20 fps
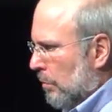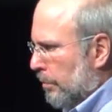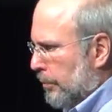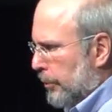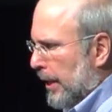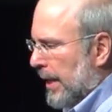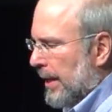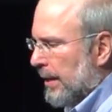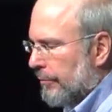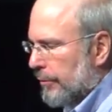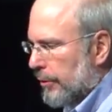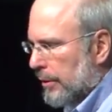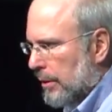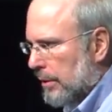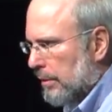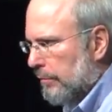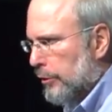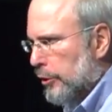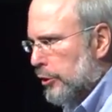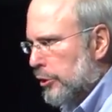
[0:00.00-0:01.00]
pray for the
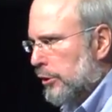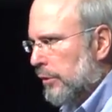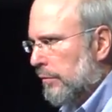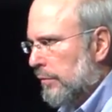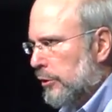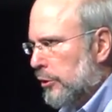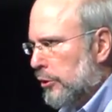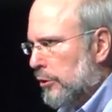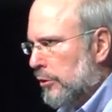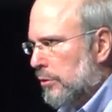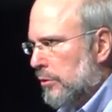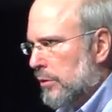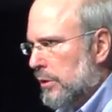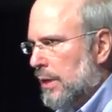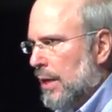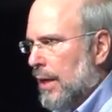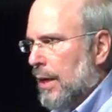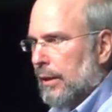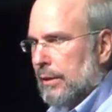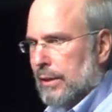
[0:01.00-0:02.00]
conversion of the Jews?
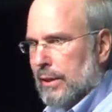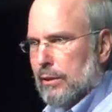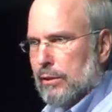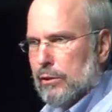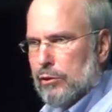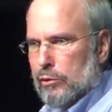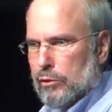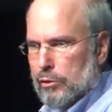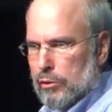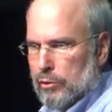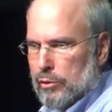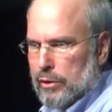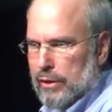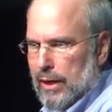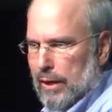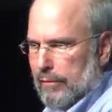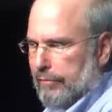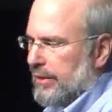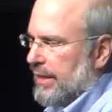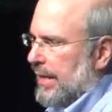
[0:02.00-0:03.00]
Didn't you do
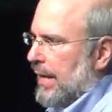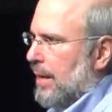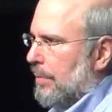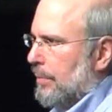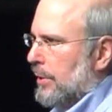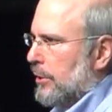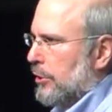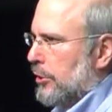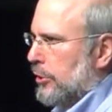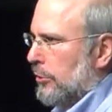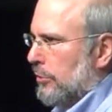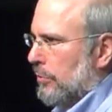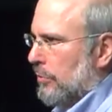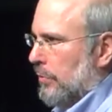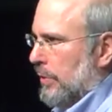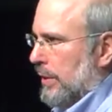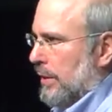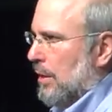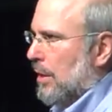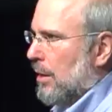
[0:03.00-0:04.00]
enough damage
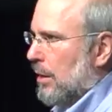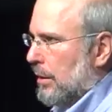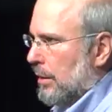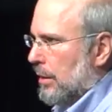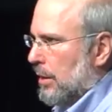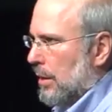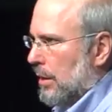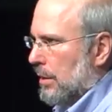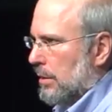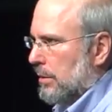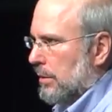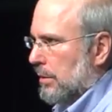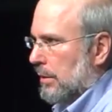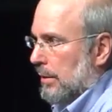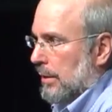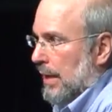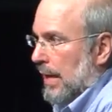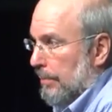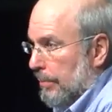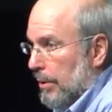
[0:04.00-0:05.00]
with the Holocaust?
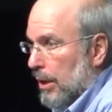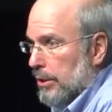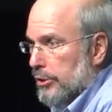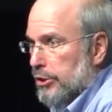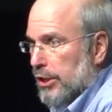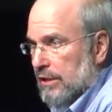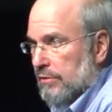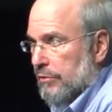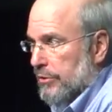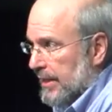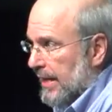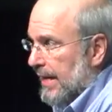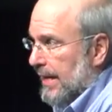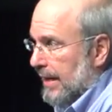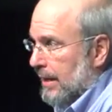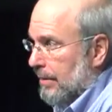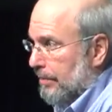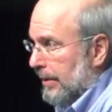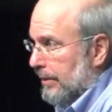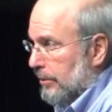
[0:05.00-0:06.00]
I apologize for saying
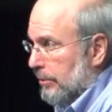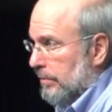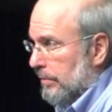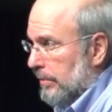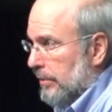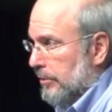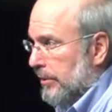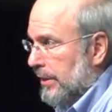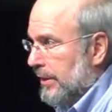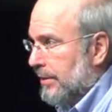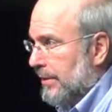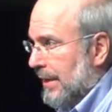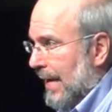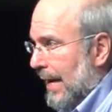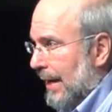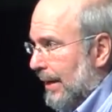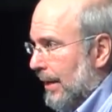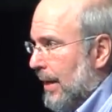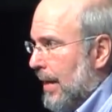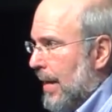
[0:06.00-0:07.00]
it, but you hear
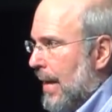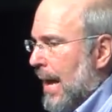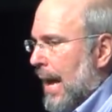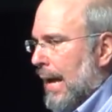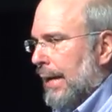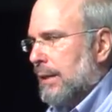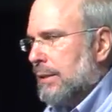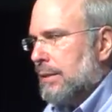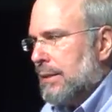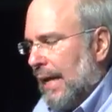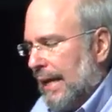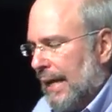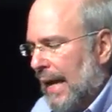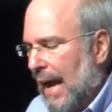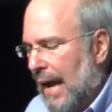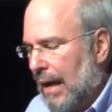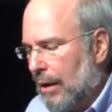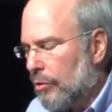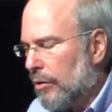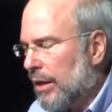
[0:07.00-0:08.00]
that. And it's like,
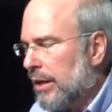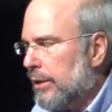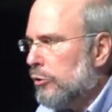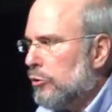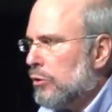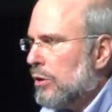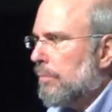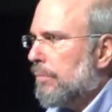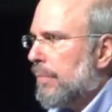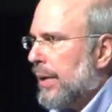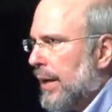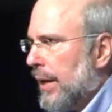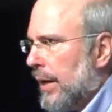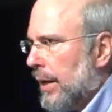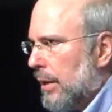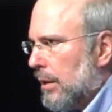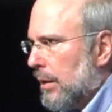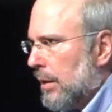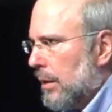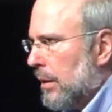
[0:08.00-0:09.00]
how can you
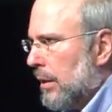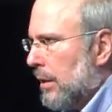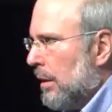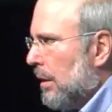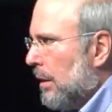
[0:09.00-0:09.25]
compare